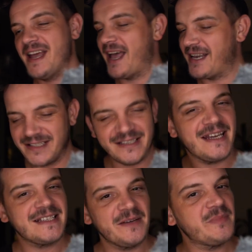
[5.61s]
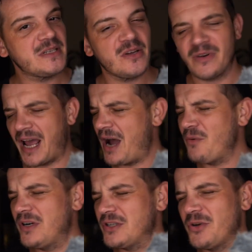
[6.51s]
And in today's episode, I
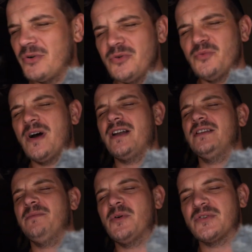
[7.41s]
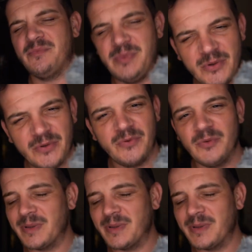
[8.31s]
want to show you one of the most beautiful